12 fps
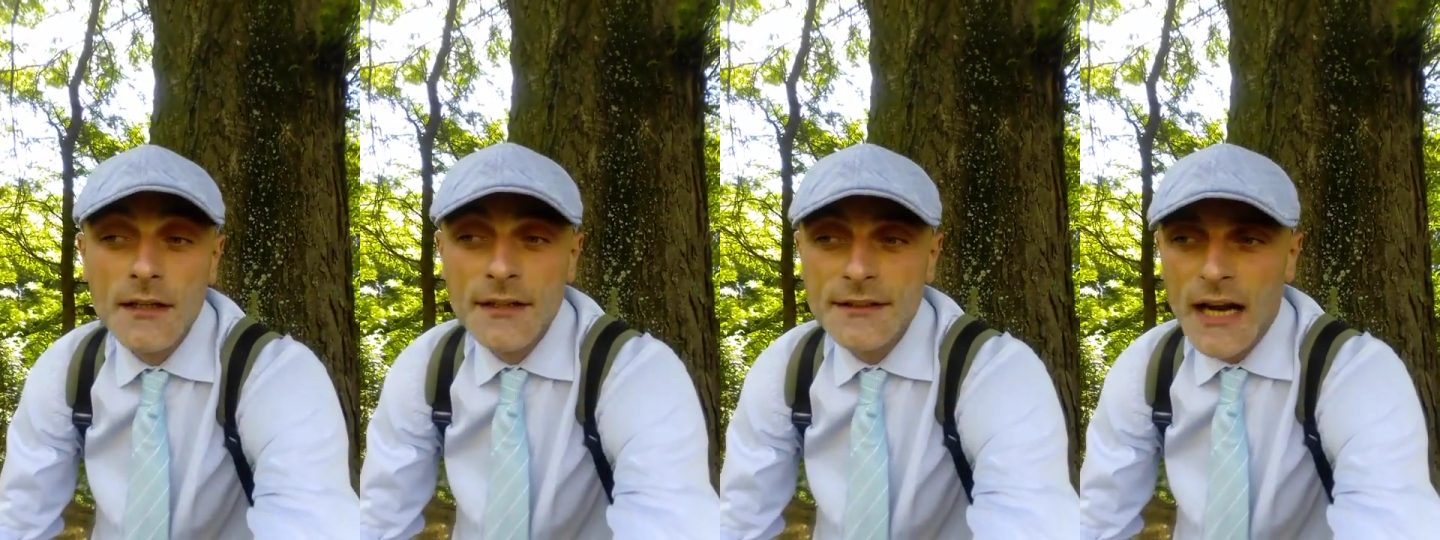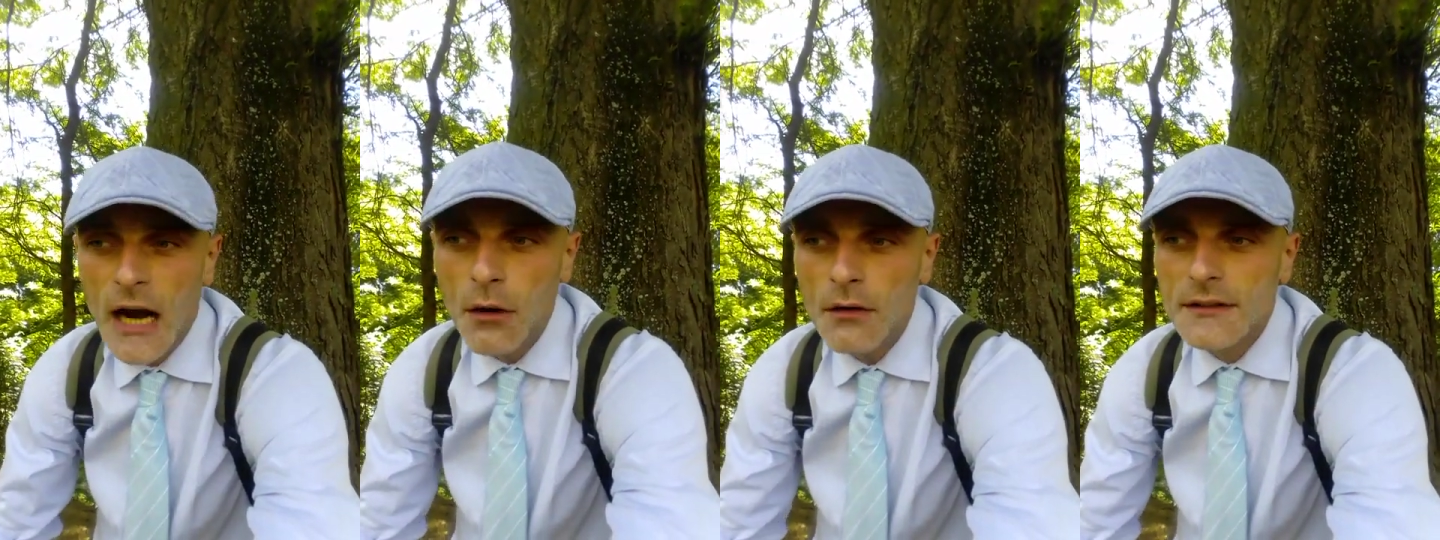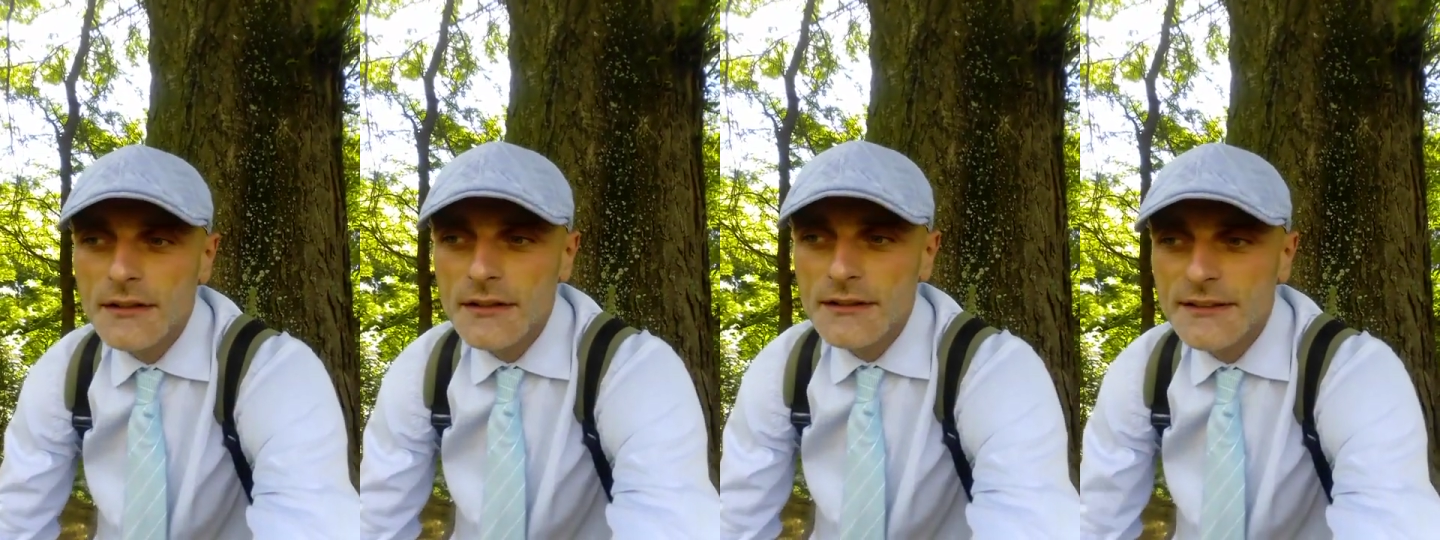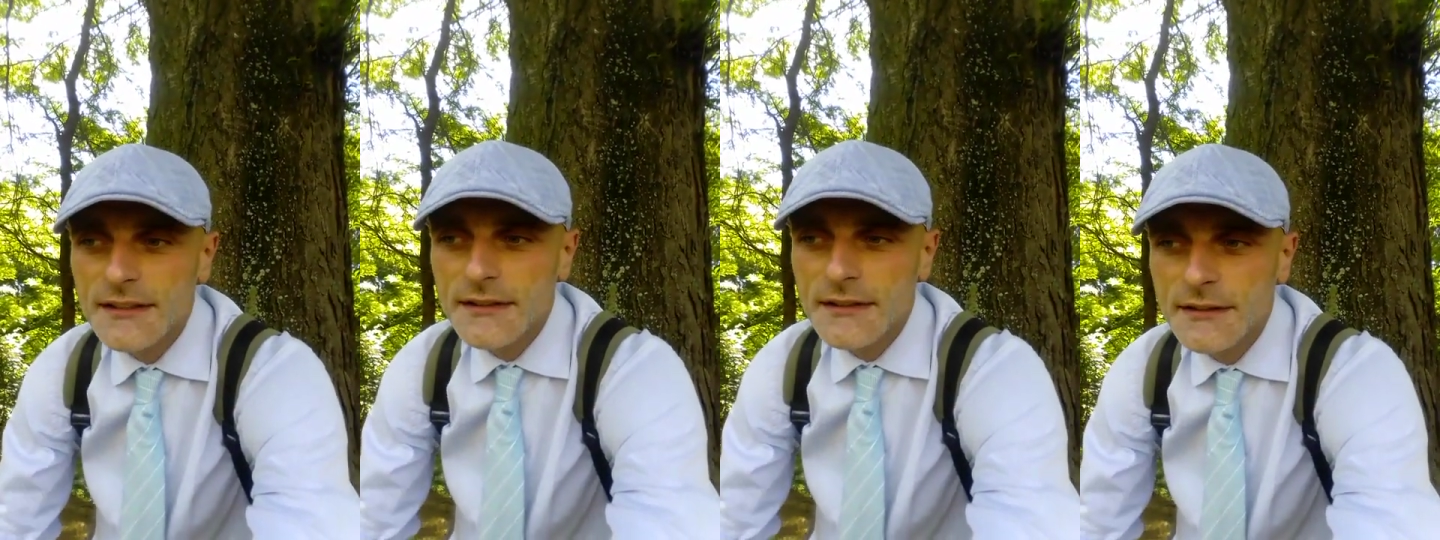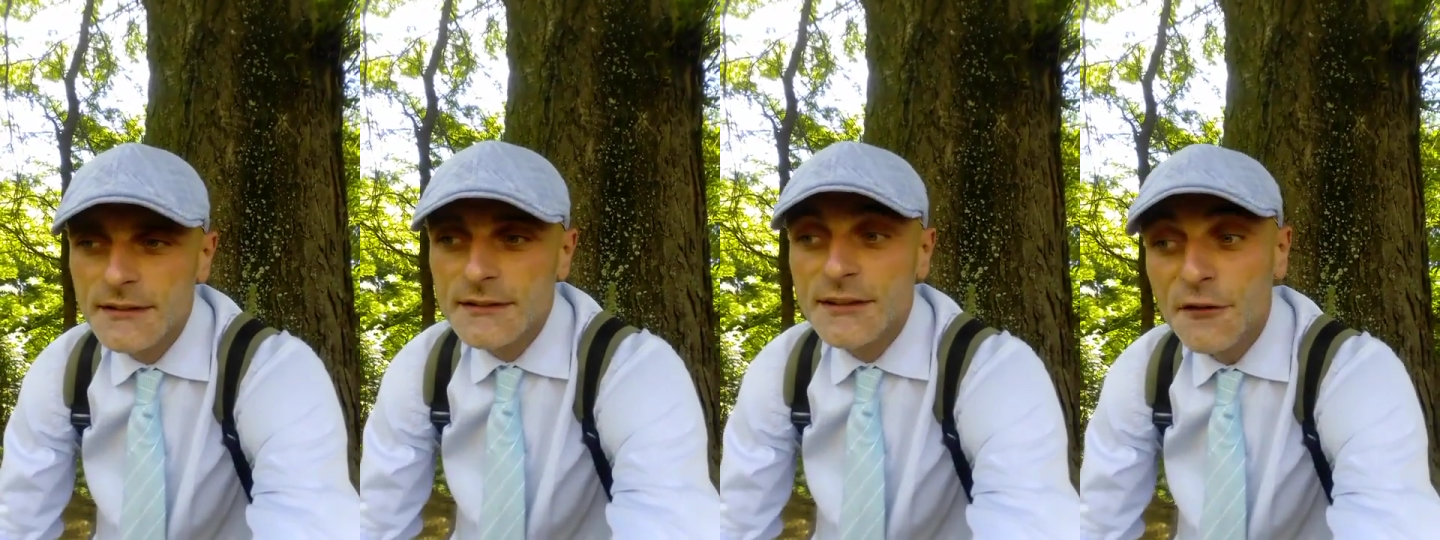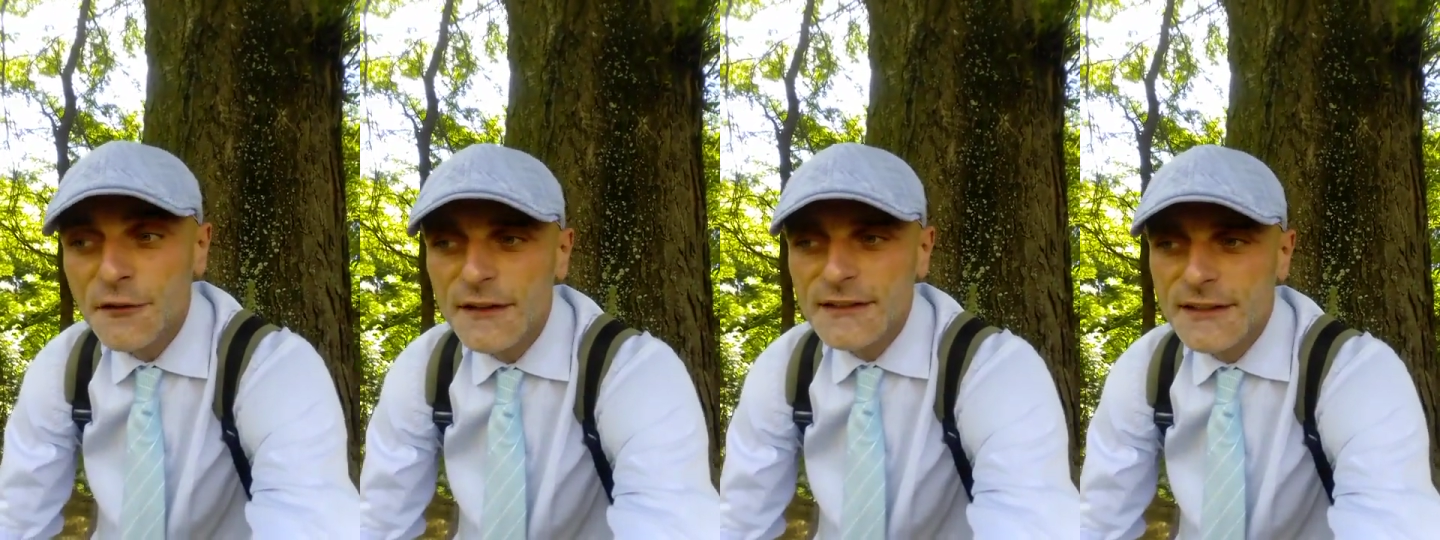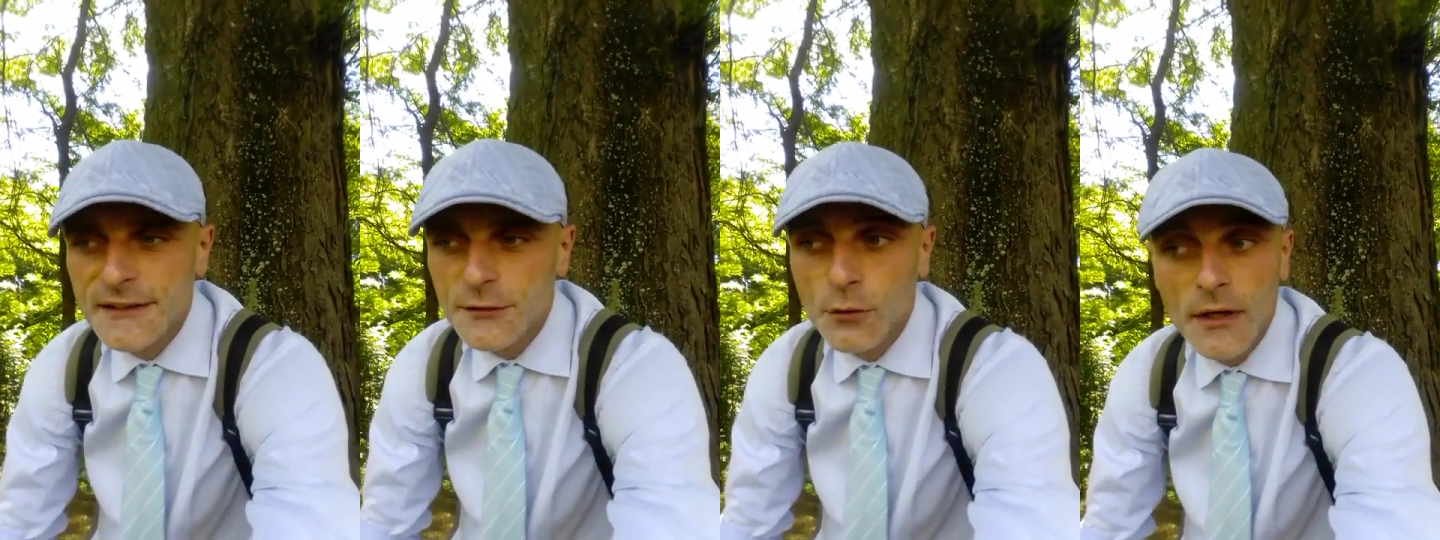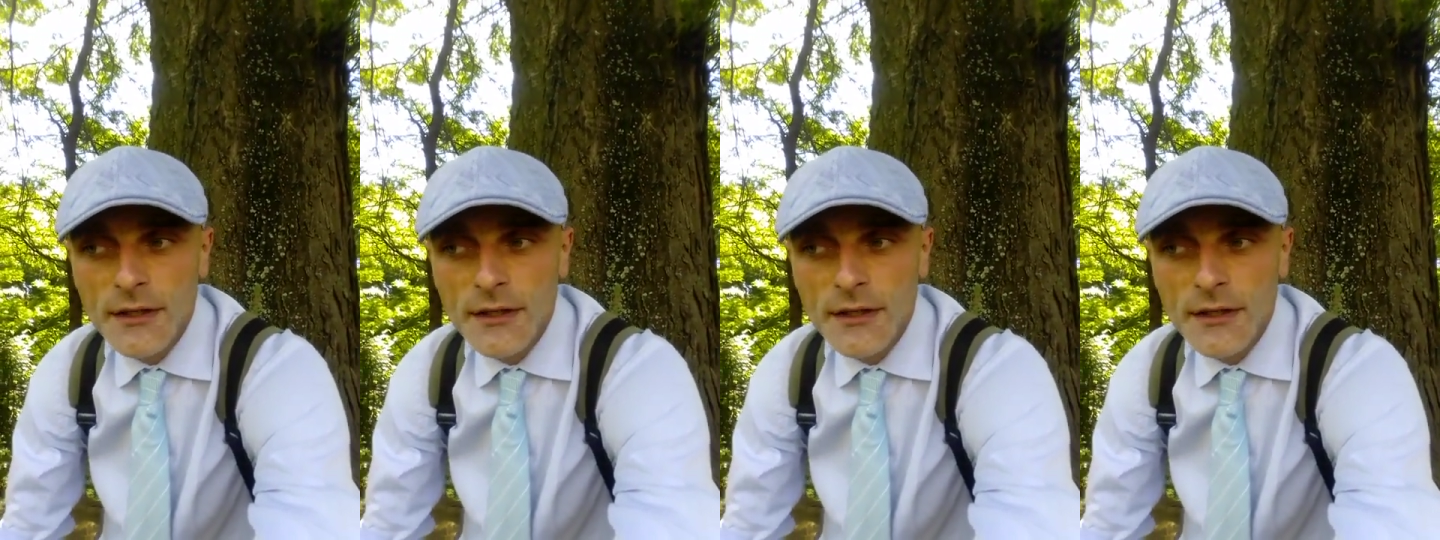In our in different country